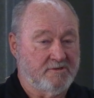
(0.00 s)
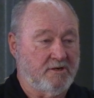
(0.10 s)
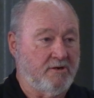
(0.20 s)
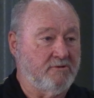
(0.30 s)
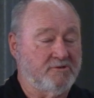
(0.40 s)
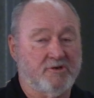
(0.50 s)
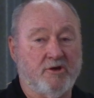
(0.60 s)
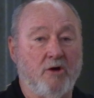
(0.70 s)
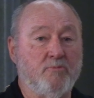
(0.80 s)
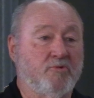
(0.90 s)
So, to
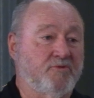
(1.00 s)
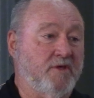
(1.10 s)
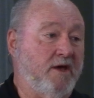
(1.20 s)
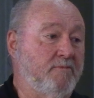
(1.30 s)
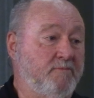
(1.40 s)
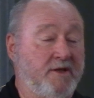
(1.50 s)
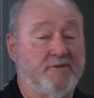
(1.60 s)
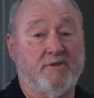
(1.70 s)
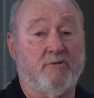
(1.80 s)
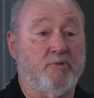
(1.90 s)
cope with that
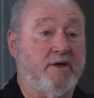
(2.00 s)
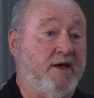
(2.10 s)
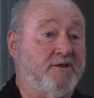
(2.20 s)
meant that we